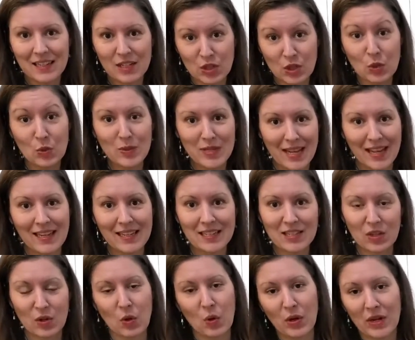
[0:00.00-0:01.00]
to taste
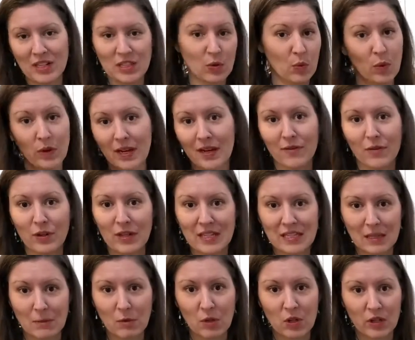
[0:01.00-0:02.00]
according to whatever it is
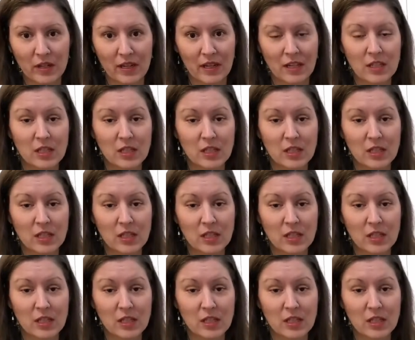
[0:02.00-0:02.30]
I'm cooking.